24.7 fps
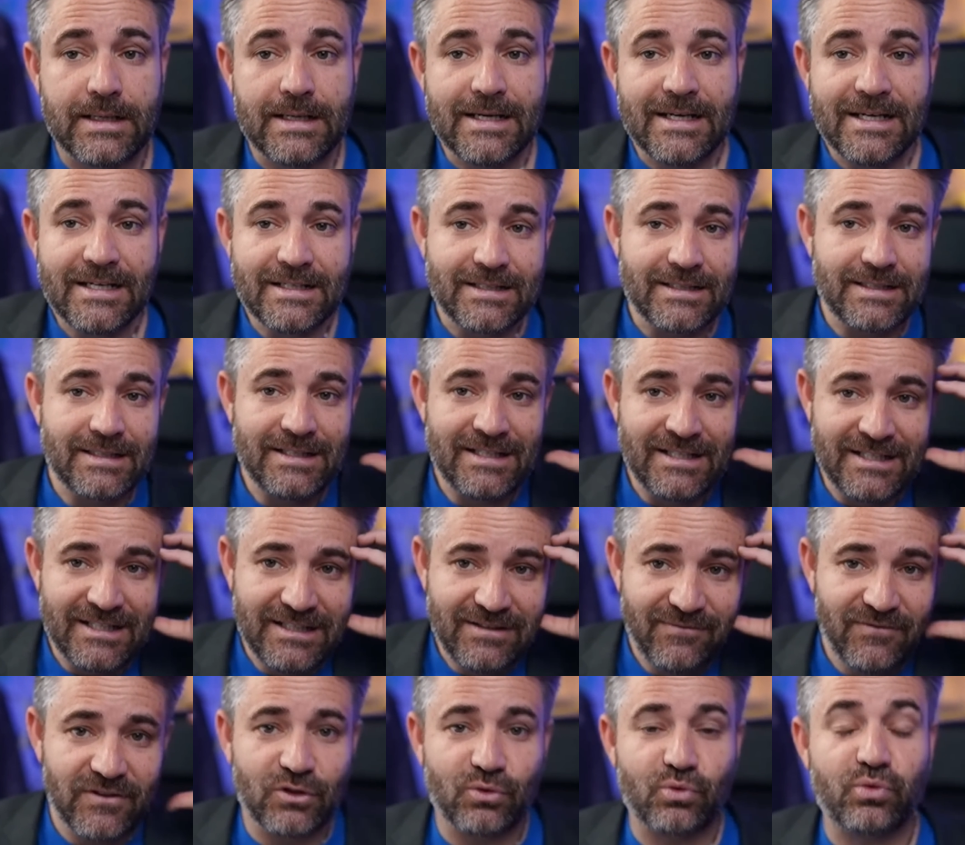It's not
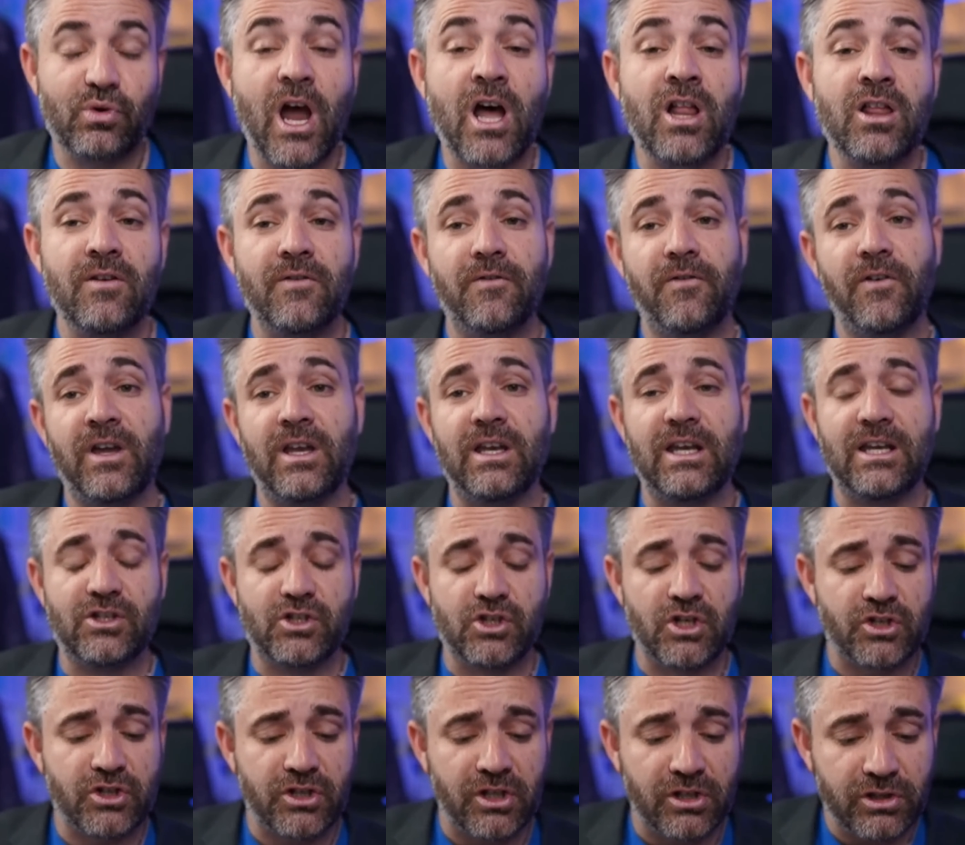even relevant. It's
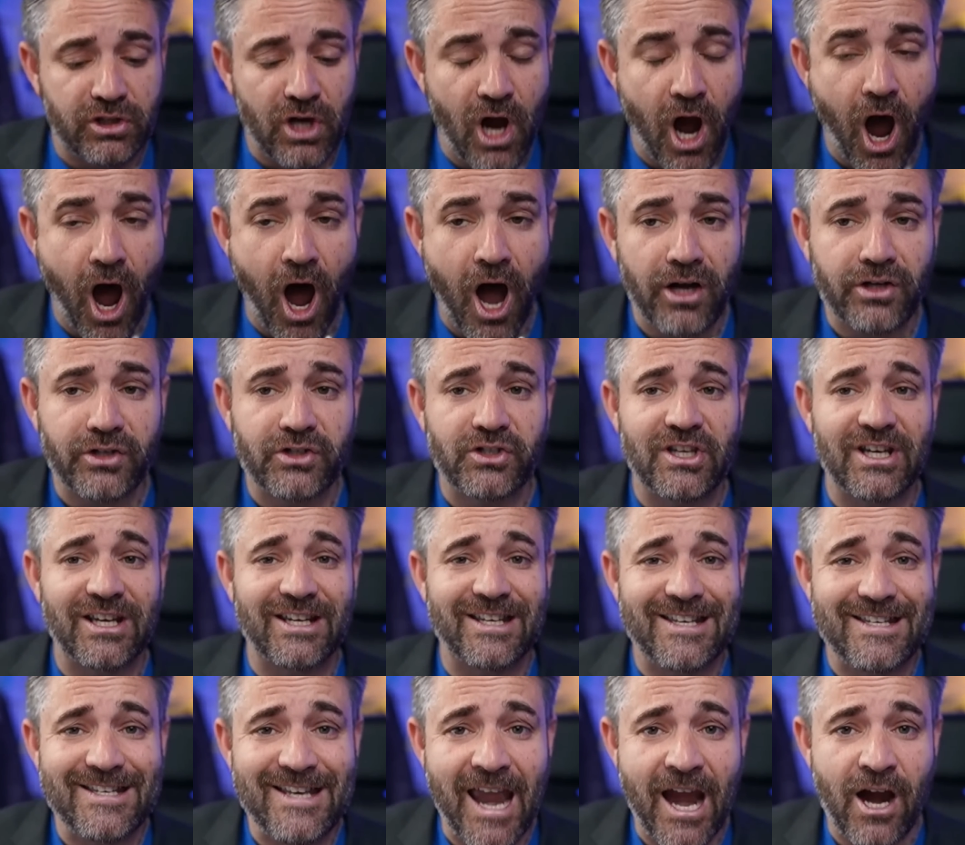just a toxic
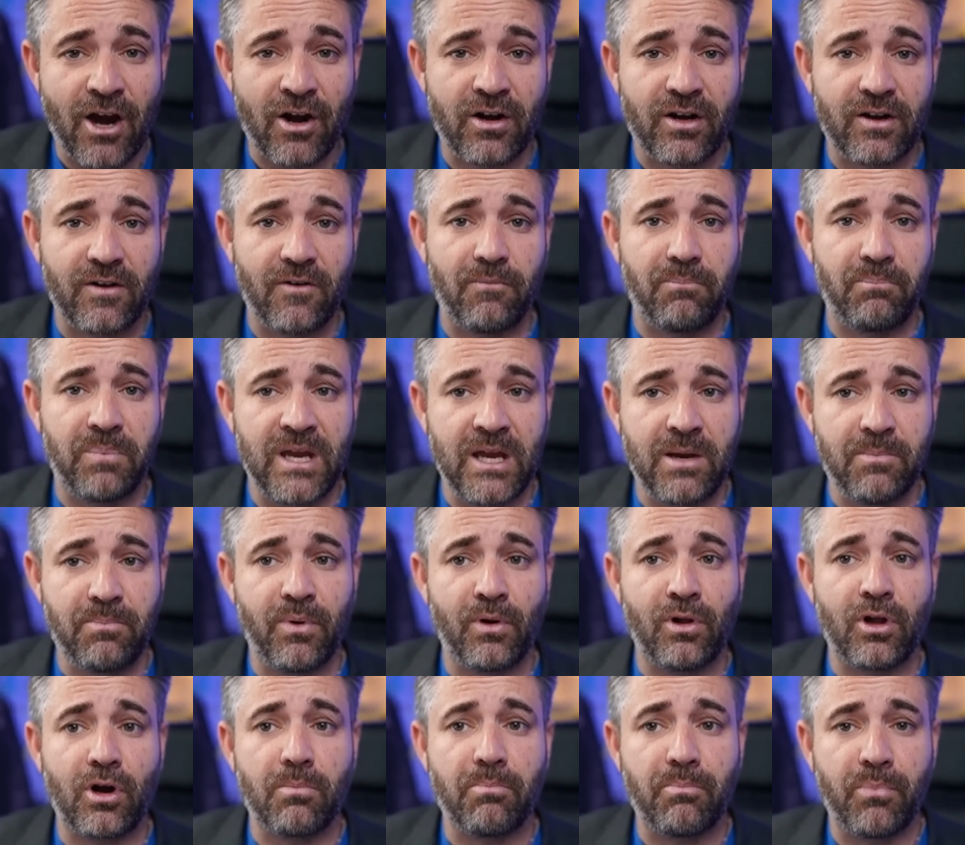narrative people
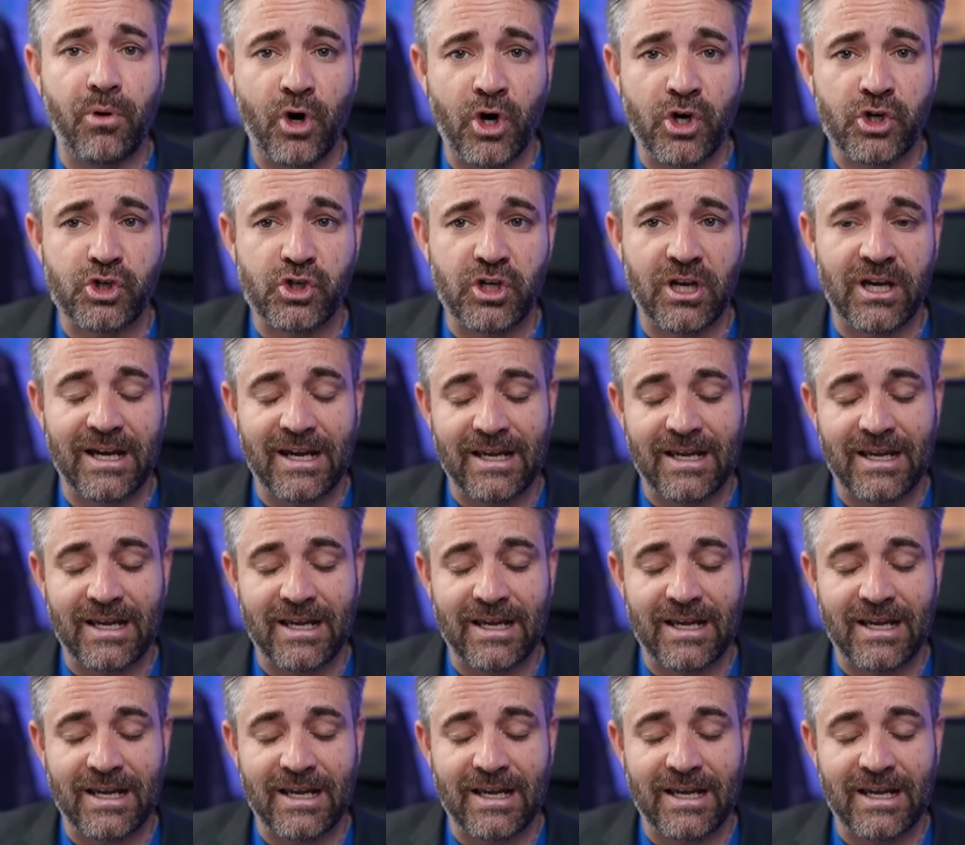are pushing.